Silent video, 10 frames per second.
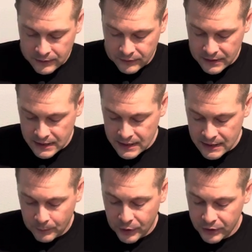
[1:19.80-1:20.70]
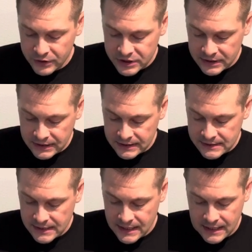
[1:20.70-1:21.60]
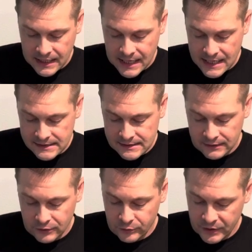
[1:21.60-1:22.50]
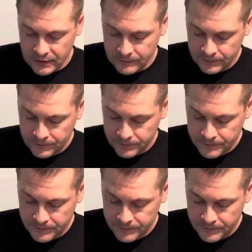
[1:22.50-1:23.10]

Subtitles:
The perch is a cast aluminum.